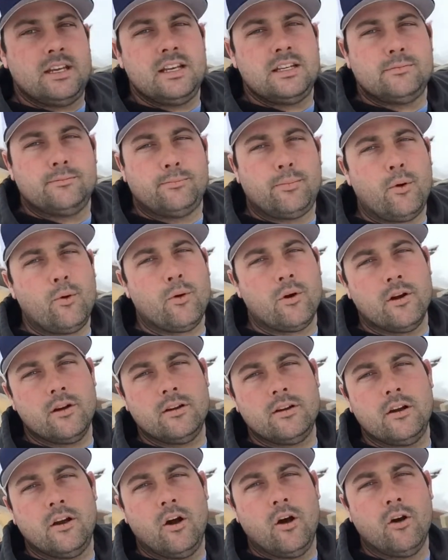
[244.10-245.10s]
his
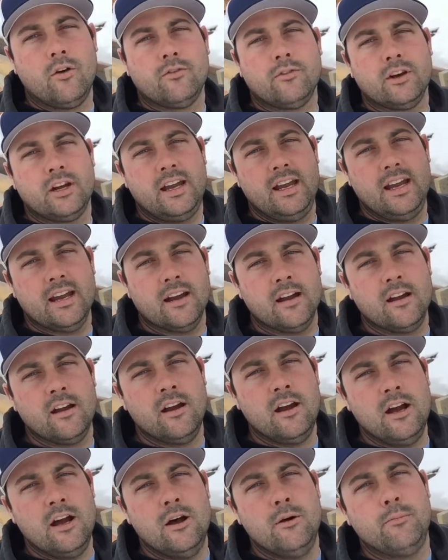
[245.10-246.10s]
board over here,
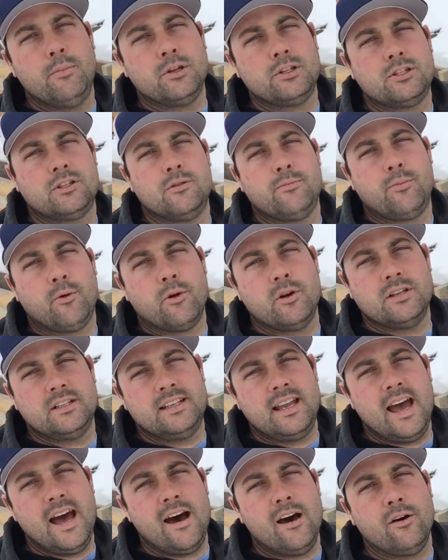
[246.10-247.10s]
puts the board
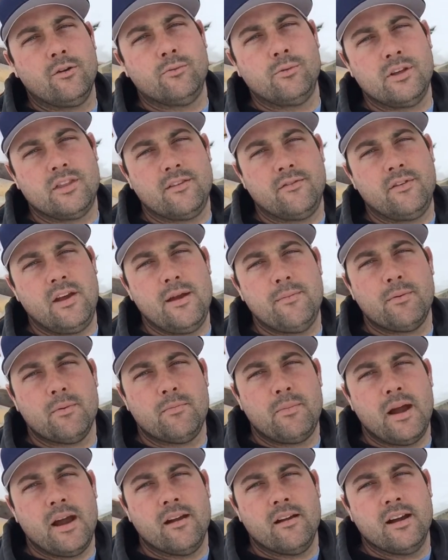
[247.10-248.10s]
down with a vapor
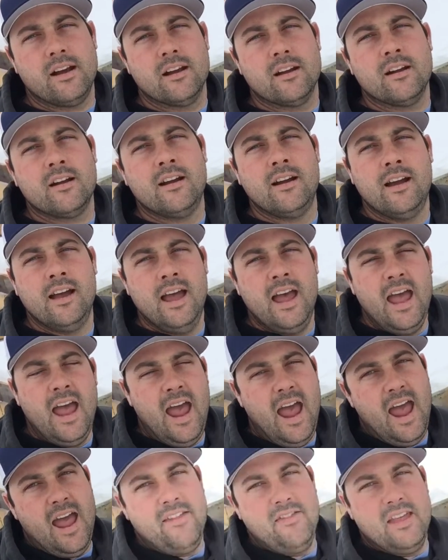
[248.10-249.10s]
barrier,
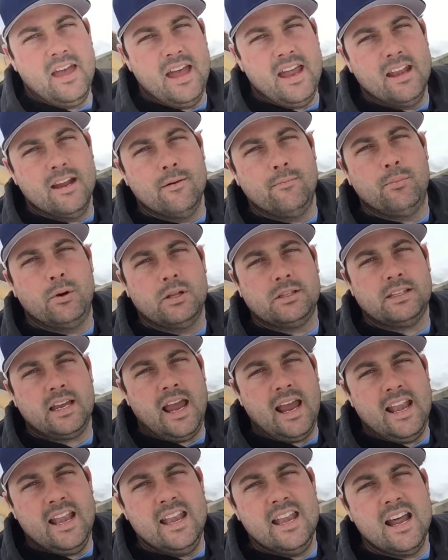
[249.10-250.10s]
and then puts
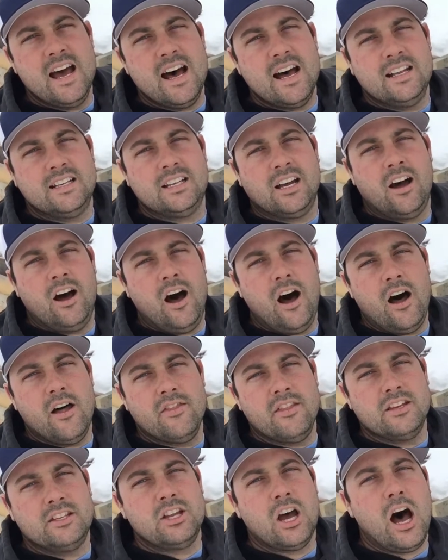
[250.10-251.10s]
a nut on
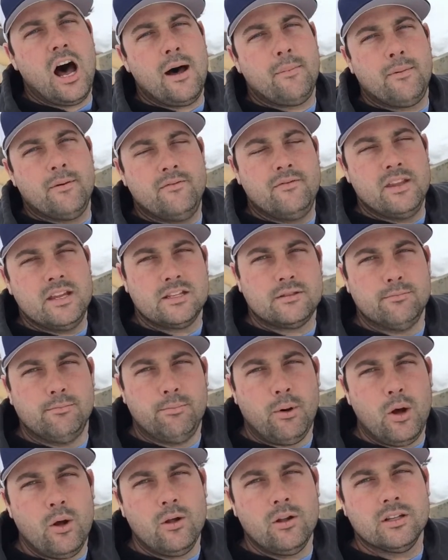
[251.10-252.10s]
the top of this
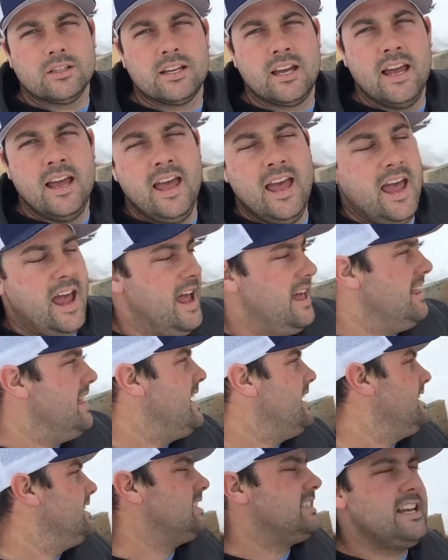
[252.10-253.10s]
bolt, and
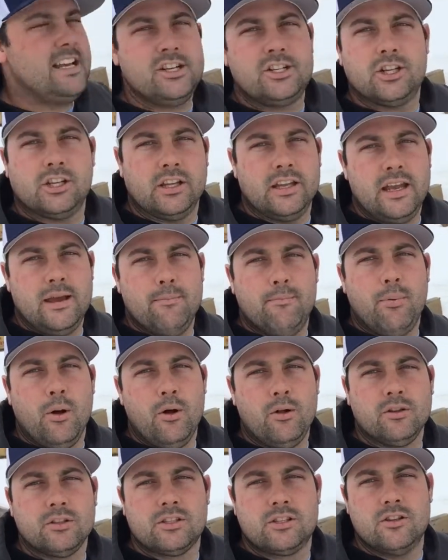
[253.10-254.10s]
that essentially
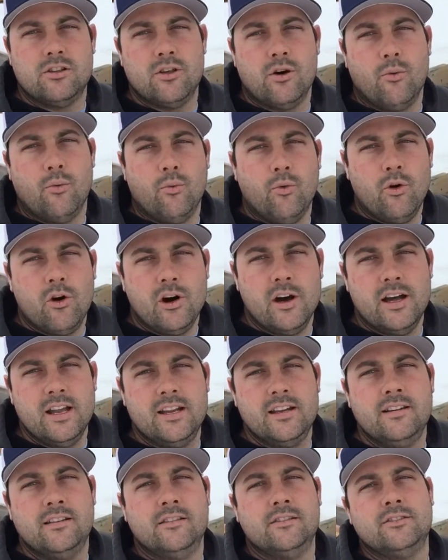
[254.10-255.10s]
bolts the wood
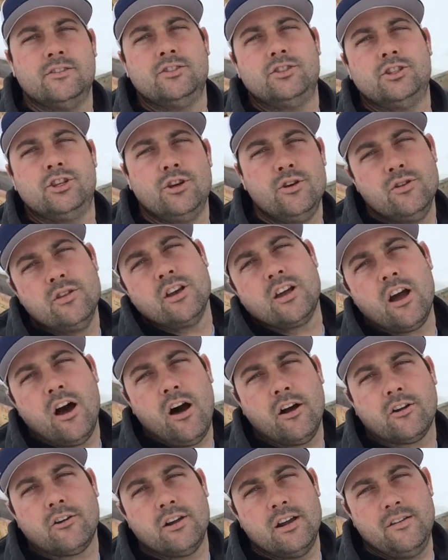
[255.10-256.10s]
to the
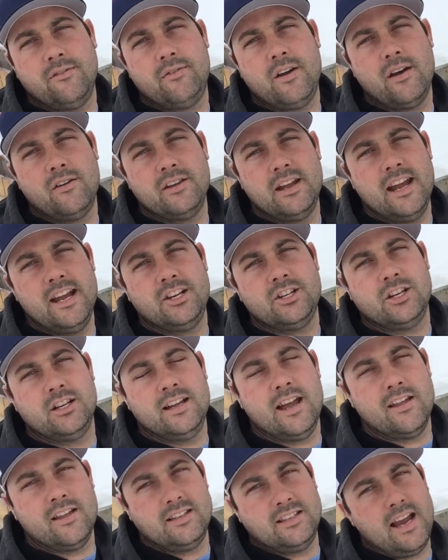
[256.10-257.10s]
concrete foundation.
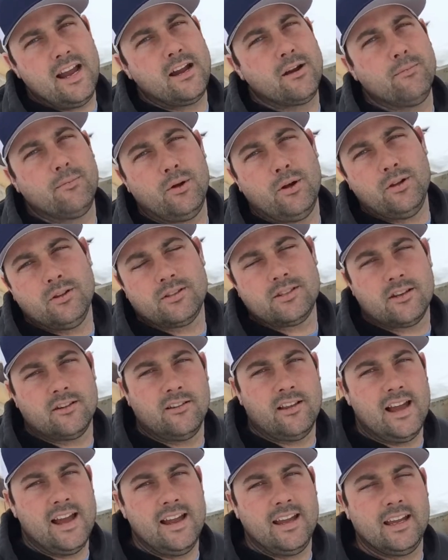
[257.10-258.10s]
Now these anchor bolts are
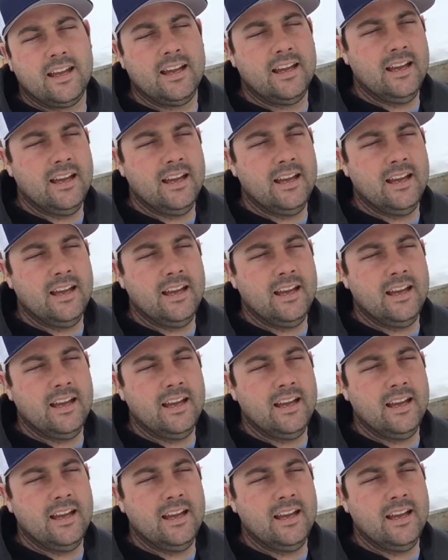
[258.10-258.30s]
like